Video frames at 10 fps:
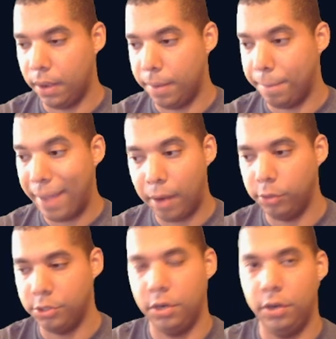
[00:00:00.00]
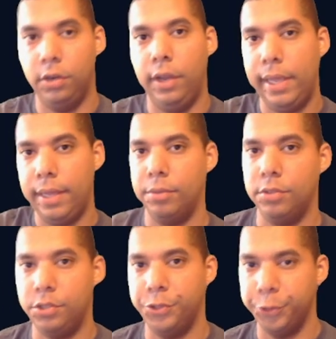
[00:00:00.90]
powers are able
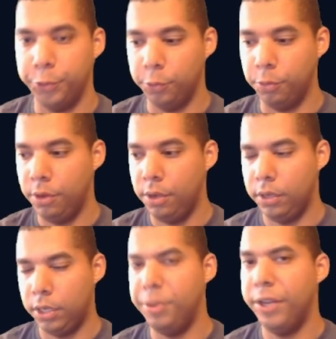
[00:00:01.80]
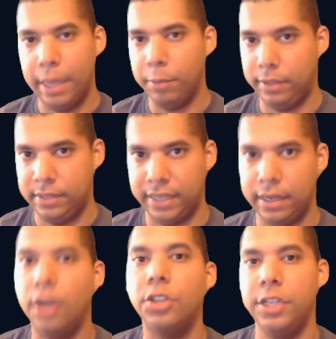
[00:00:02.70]
to communicate with
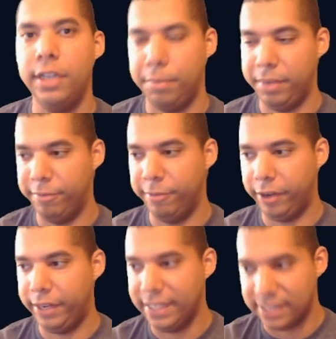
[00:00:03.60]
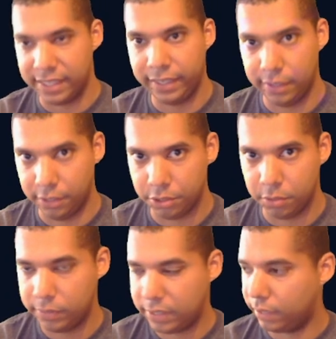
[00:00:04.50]
technology and be very in sync and in
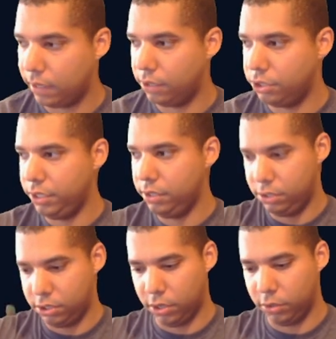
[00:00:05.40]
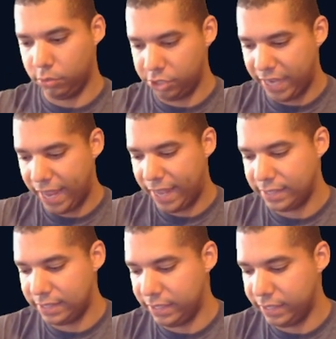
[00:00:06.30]
tune with technology. So she
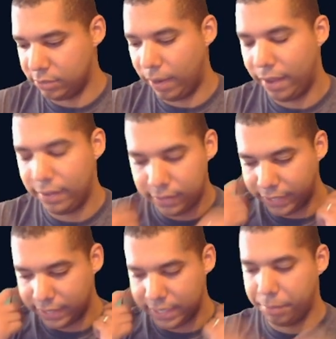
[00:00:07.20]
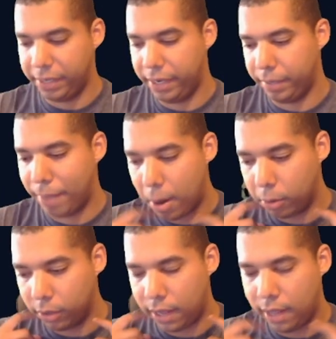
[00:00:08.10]
has these, rather than like dampening
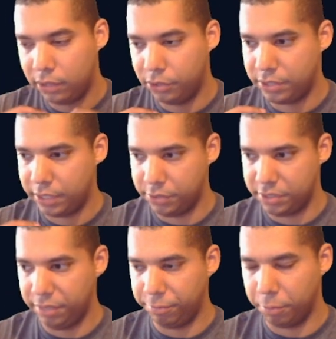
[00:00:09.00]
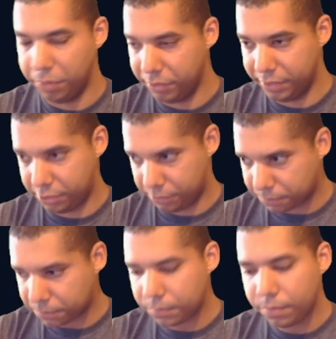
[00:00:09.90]
power collars that you see for mutants,
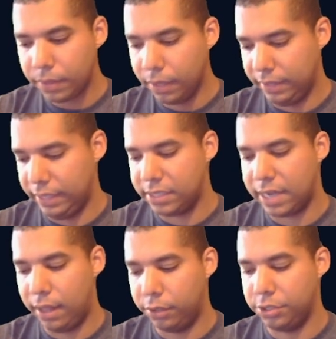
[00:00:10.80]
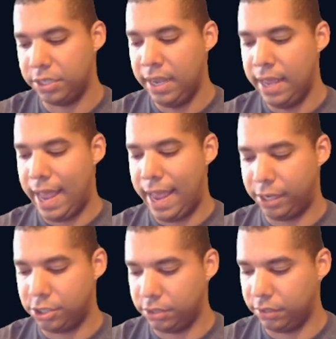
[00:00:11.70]
these collars
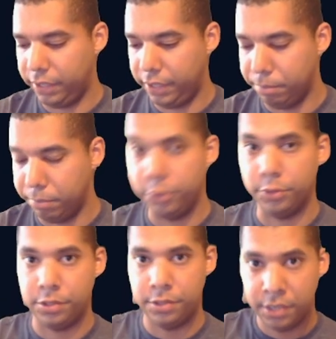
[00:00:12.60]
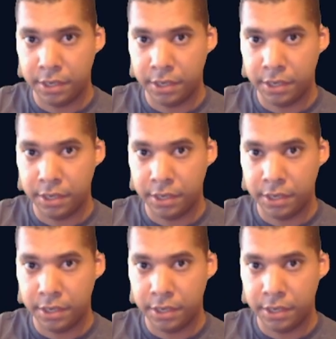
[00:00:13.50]
actually boost